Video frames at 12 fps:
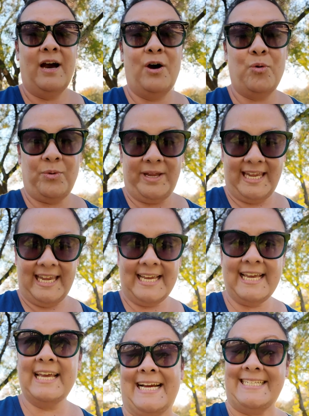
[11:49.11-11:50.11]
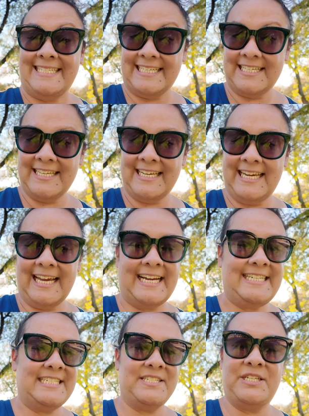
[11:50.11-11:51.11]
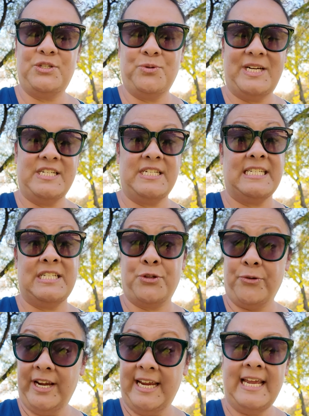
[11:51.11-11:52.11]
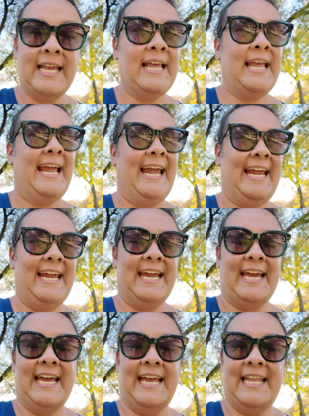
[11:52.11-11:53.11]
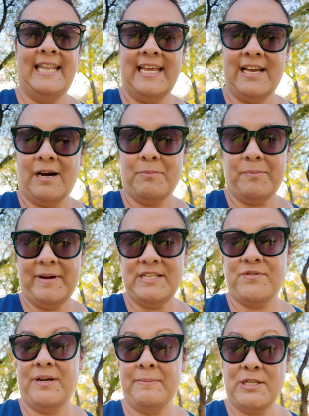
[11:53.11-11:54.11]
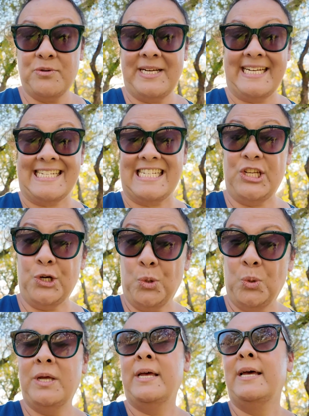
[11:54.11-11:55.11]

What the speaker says: a week. Ideal situation is 3, and the compromise for in between is 2,